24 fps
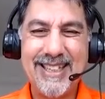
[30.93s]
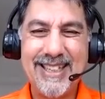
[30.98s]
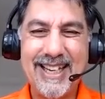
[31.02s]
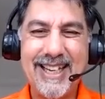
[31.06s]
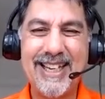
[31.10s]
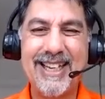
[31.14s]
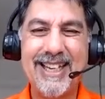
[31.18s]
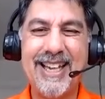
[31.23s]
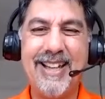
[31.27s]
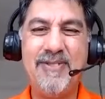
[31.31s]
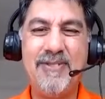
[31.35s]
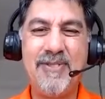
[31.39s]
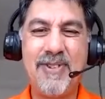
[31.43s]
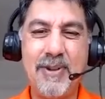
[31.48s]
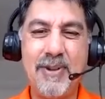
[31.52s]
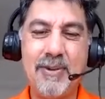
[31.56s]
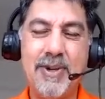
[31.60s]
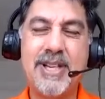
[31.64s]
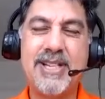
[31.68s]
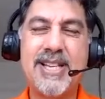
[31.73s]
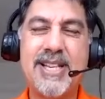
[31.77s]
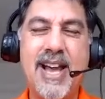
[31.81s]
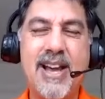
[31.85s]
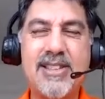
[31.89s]
Lovely.
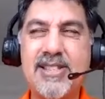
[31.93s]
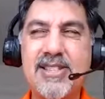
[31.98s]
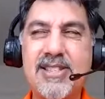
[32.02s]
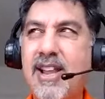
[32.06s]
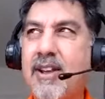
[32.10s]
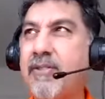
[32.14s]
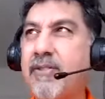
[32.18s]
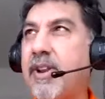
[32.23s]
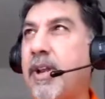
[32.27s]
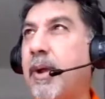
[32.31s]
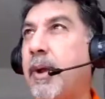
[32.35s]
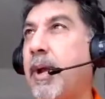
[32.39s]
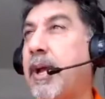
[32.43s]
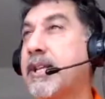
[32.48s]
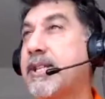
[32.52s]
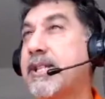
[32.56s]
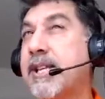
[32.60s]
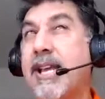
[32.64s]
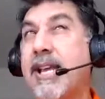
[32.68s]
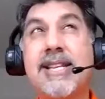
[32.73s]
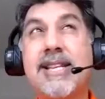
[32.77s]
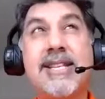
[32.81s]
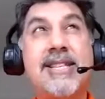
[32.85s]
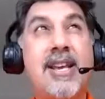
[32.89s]
Well, it sounds lovely.
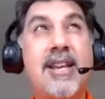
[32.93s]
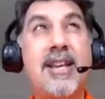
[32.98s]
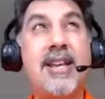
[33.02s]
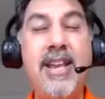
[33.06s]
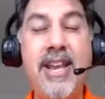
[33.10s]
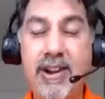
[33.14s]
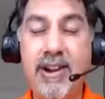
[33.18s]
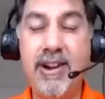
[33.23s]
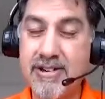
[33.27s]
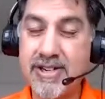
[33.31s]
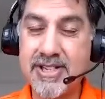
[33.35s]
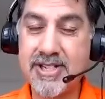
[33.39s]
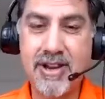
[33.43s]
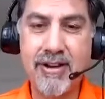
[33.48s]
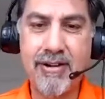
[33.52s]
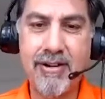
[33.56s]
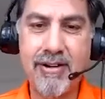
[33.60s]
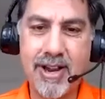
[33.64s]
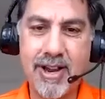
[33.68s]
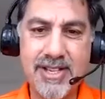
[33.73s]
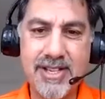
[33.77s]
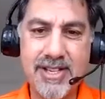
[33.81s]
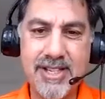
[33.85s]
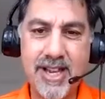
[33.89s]
It's sunny here in
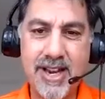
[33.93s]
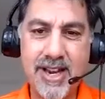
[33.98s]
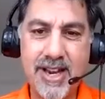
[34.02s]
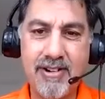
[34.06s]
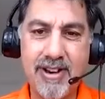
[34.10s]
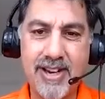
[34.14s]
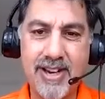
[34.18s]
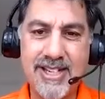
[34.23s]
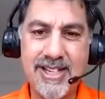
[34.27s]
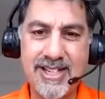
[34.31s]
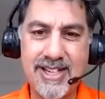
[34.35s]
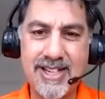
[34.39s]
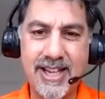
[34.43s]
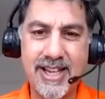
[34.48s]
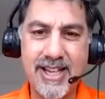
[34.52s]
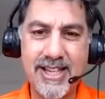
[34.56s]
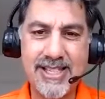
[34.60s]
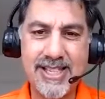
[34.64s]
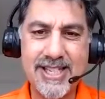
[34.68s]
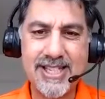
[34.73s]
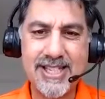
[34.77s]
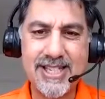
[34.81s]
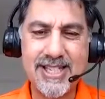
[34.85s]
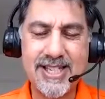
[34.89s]
Surrey today.
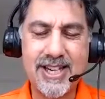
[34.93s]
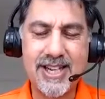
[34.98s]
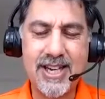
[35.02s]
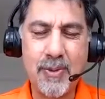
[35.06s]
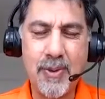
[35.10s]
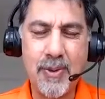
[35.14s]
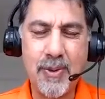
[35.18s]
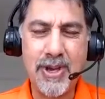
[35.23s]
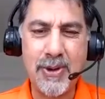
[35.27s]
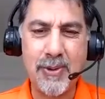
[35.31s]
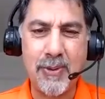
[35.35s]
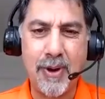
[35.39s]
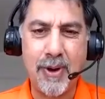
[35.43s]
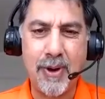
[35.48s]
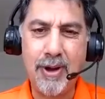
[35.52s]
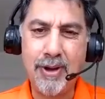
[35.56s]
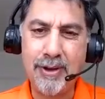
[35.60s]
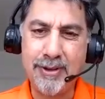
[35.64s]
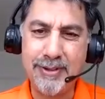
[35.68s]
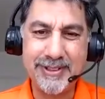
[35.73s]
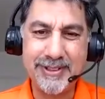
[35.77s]
Is it sunny where you are?